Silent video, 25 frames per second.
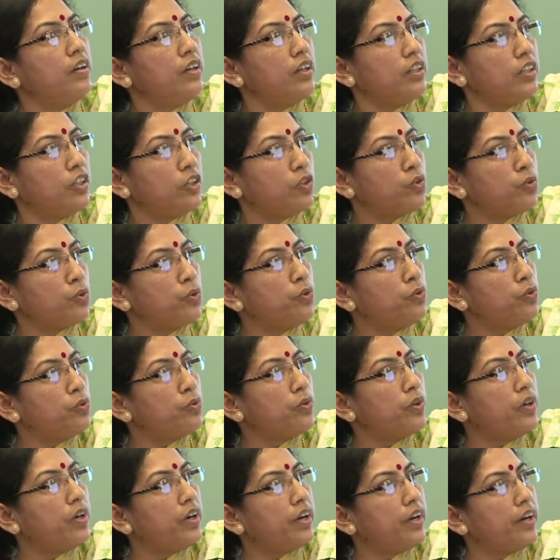The
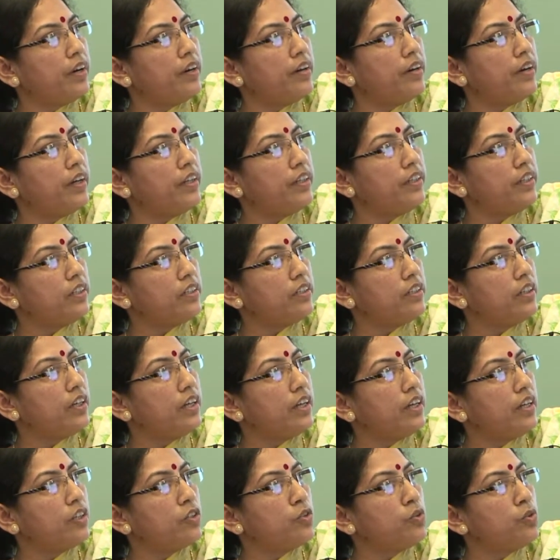under
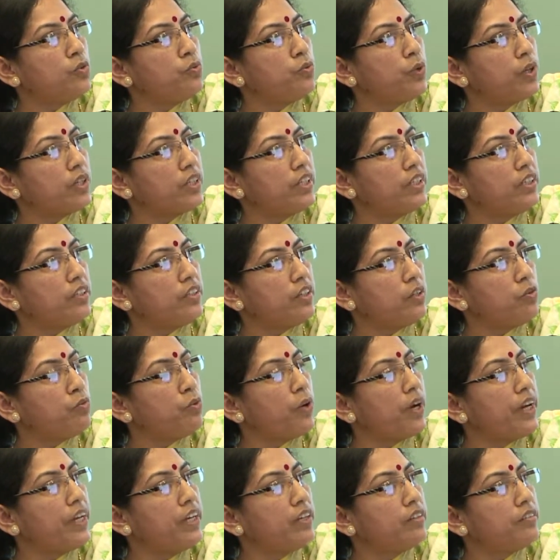
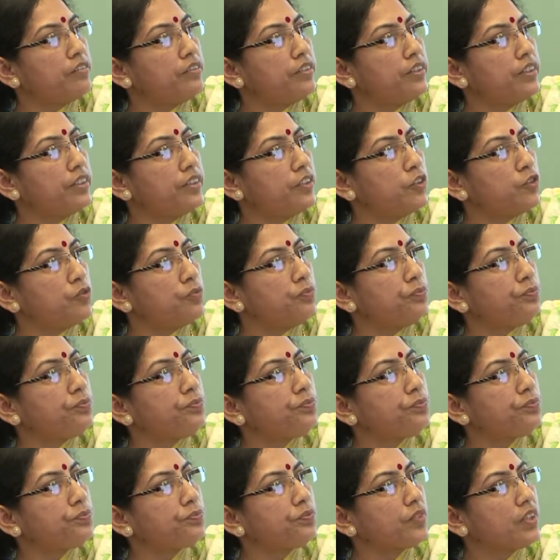243Y of the
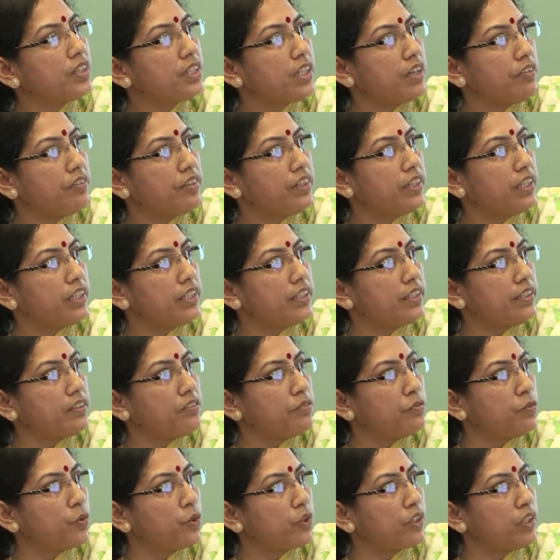
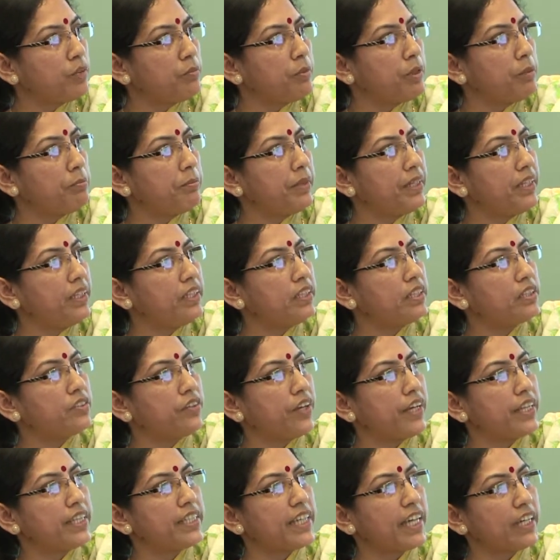74th Amendment, the
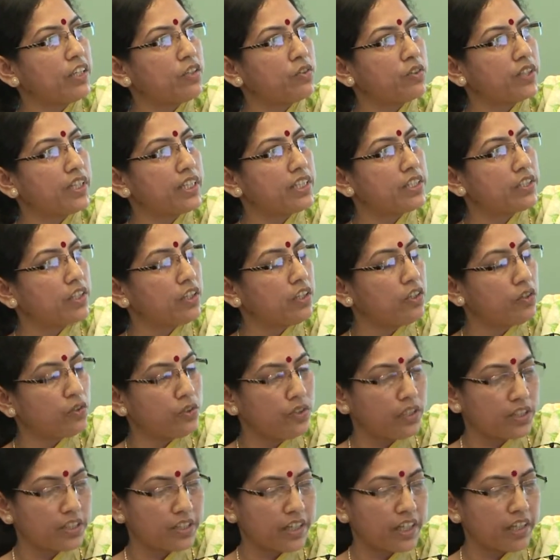states had to constitute
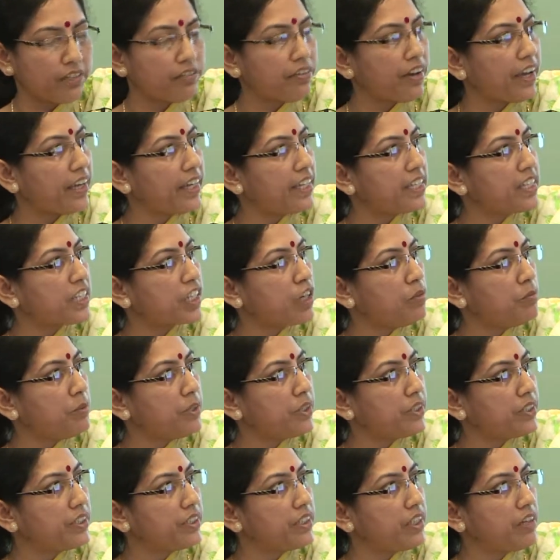the state finance
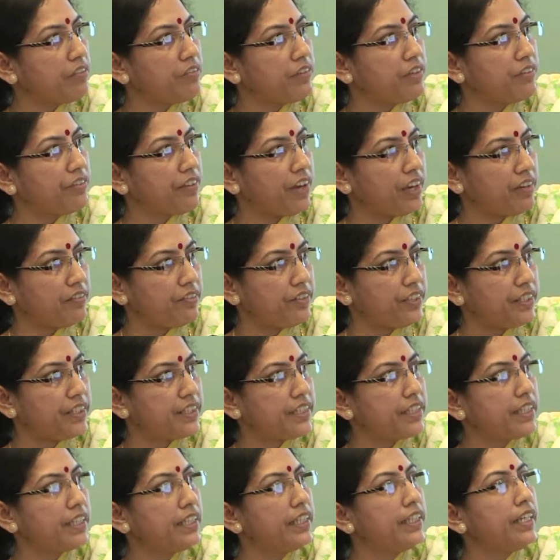commissions every 5
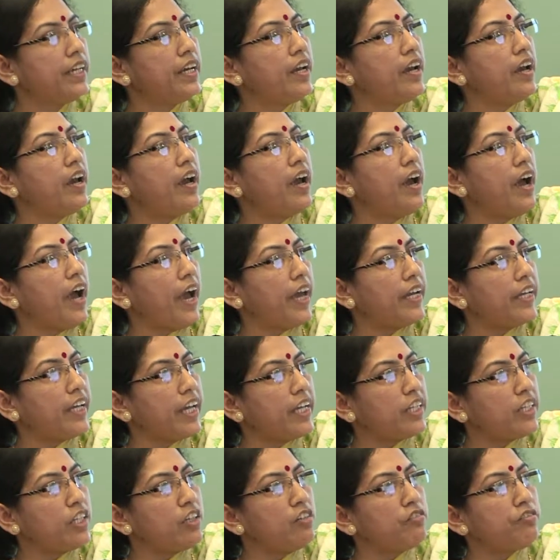years, and
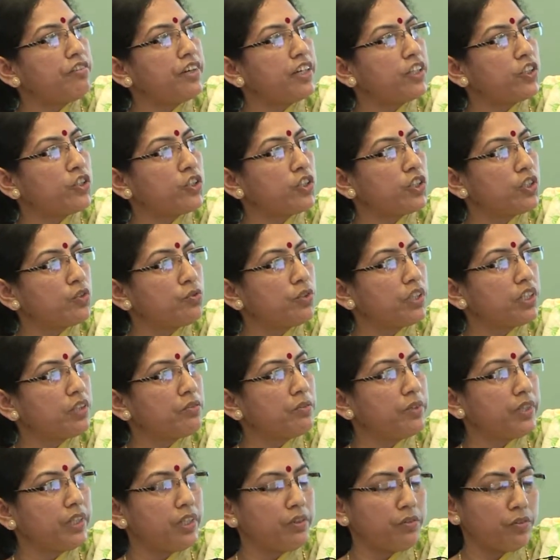18 functions were to
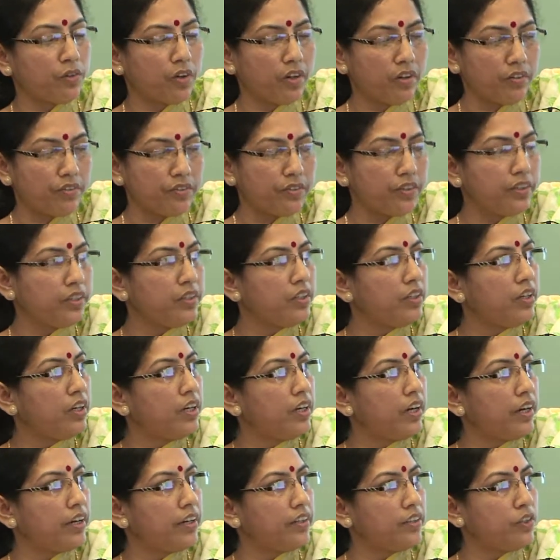be devolved
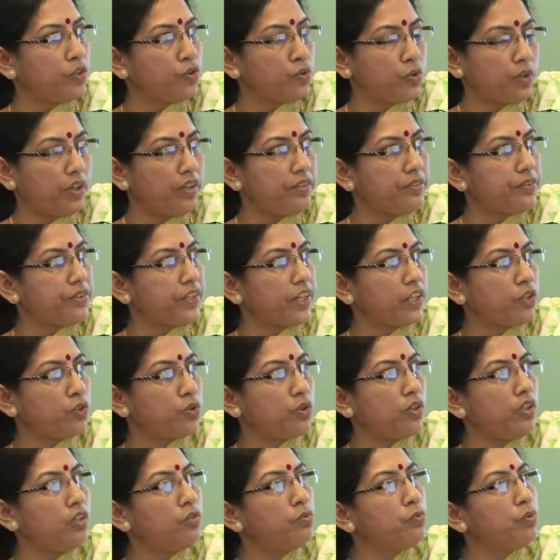under the 12th
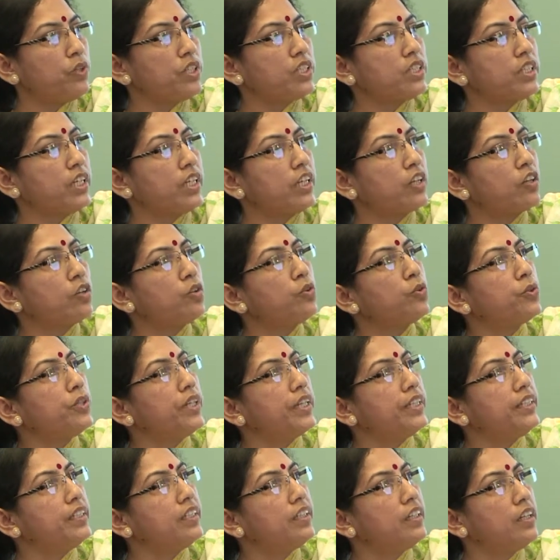schedule, which
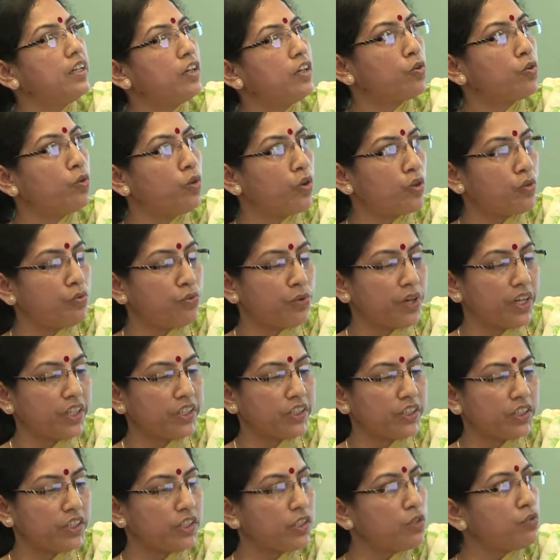included core
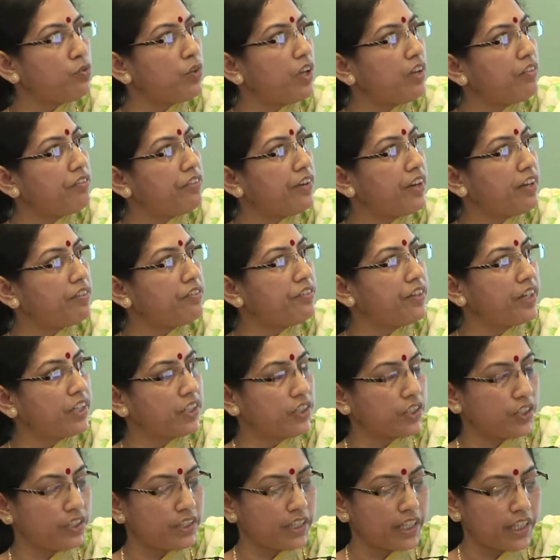functions, welfare
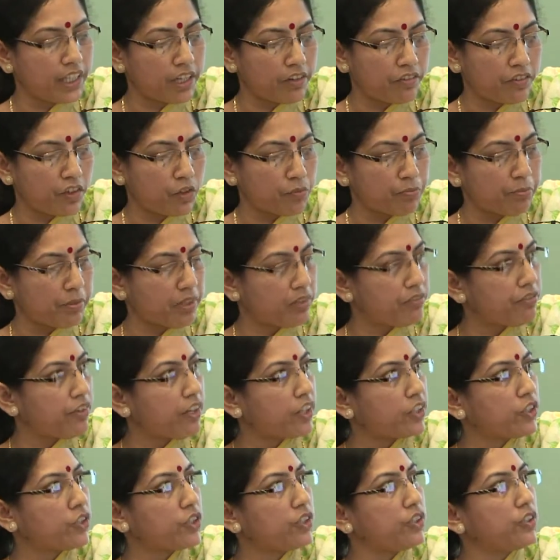functions and development
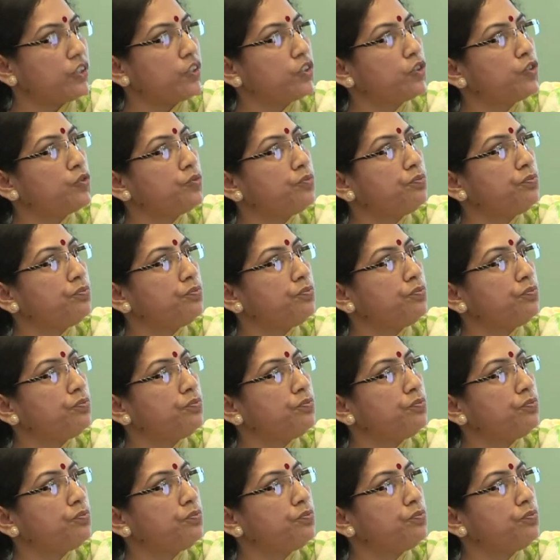functions.